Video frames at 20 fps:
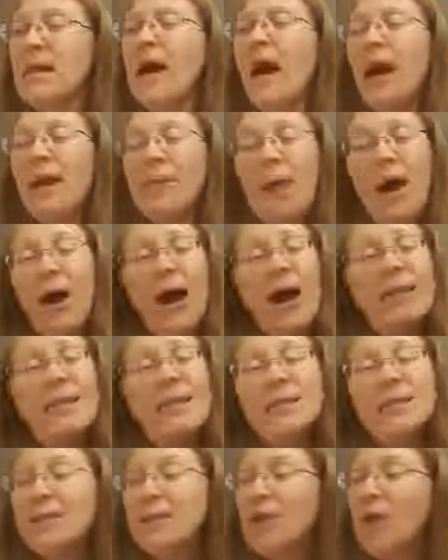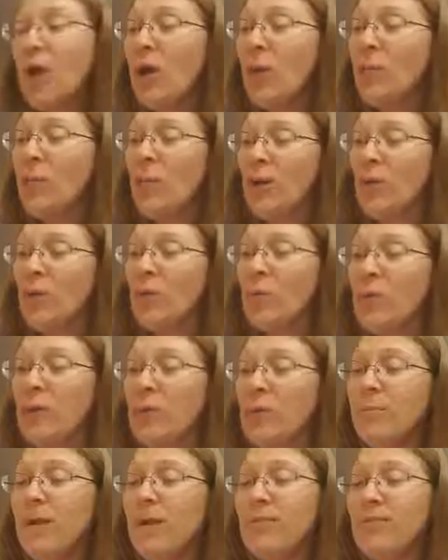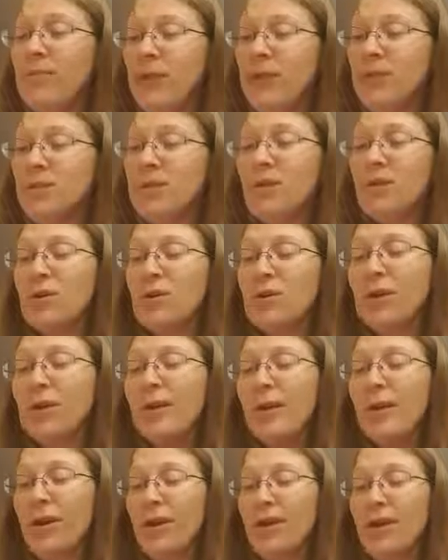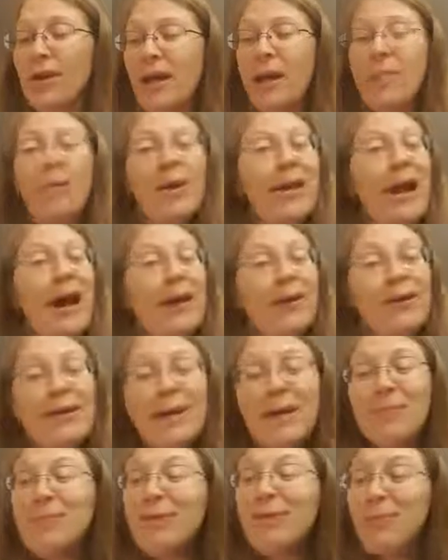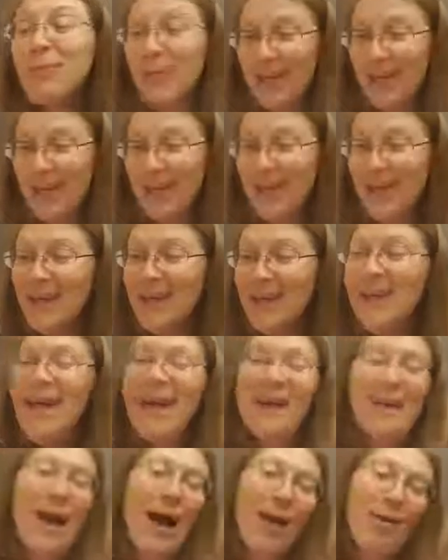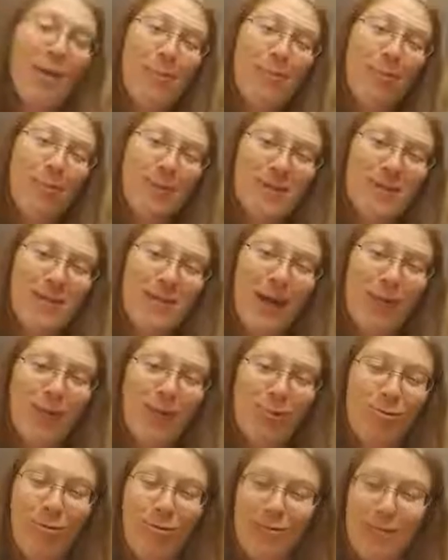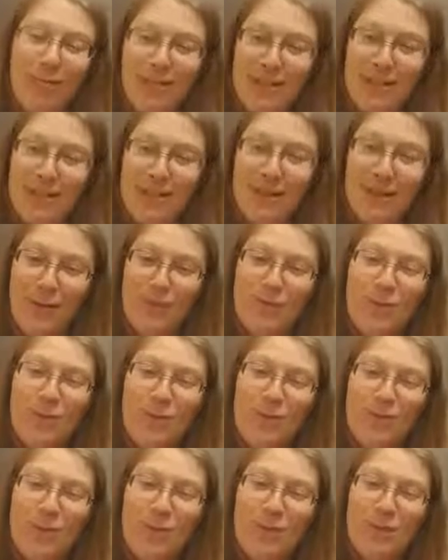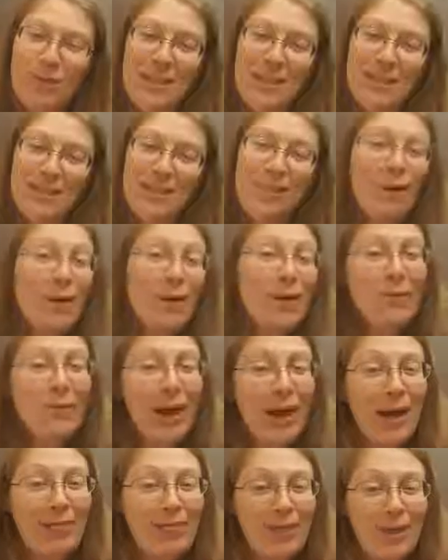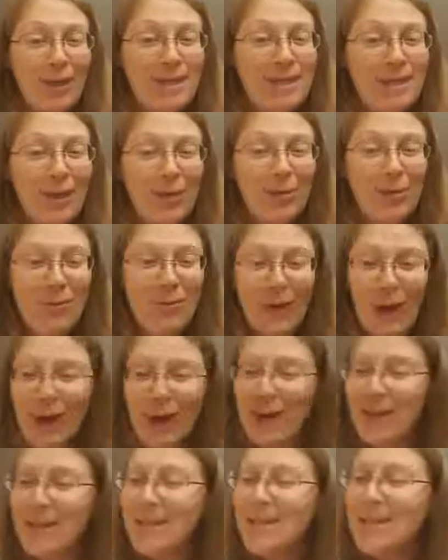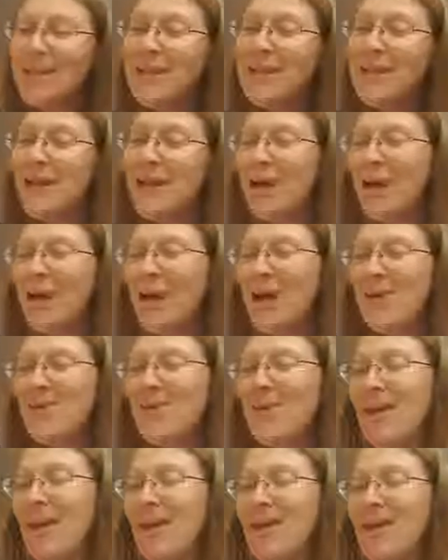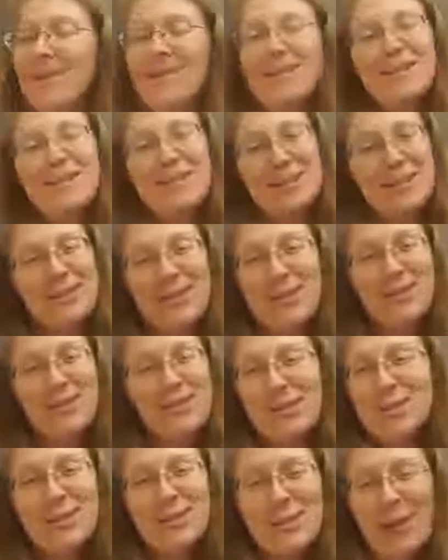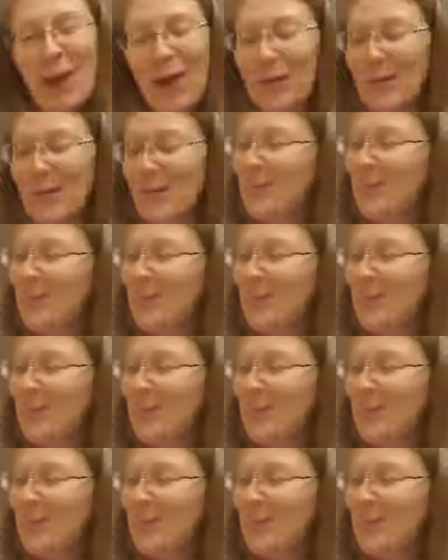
I am honest and open with my friends early on about how I can be moody and how my personality reveals itself. So this person is very aware, very self-aware, and just lets friends know.